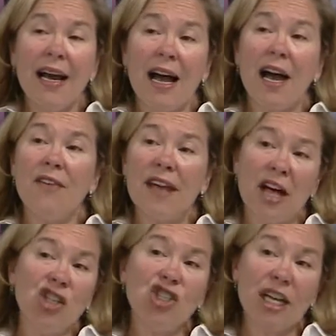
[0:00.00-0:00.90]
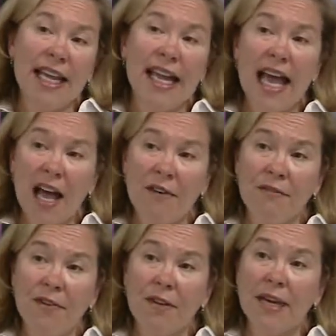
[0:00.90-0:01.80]
of LGEF
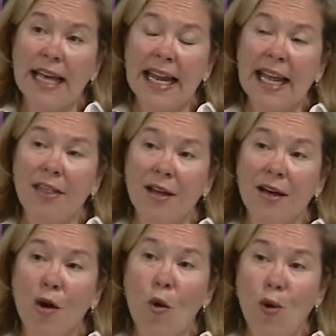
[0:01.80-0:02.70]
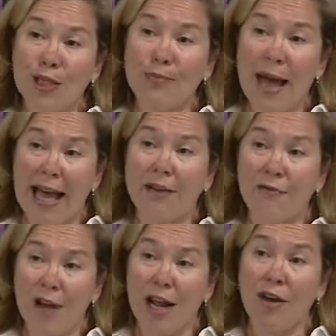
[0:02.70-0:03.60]
getting the horse back in
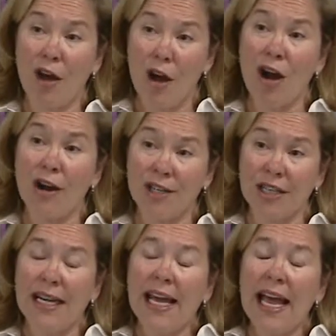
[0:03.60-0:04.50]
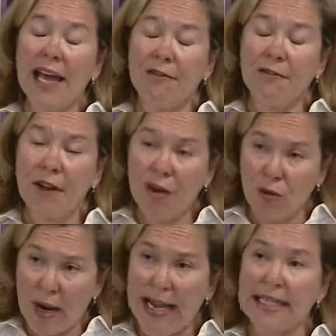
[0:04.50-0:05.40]
front of the cart and
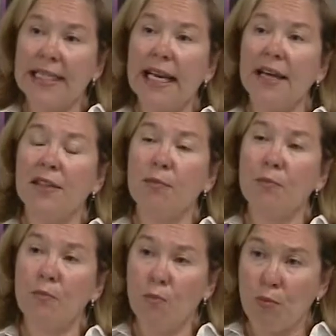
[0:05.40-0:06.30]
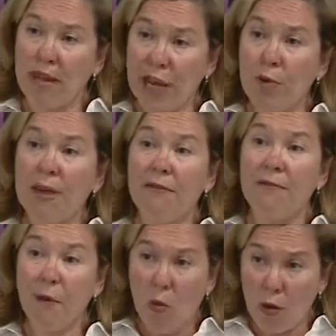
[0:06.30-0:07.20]
fundraising the year
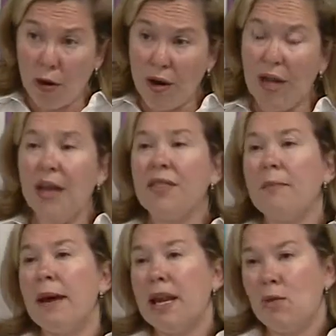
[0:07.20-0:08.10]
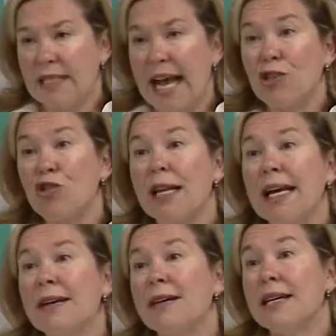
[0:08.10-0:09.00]
before the money was actually
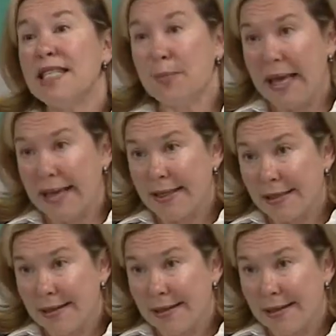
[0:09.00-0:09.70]
spent.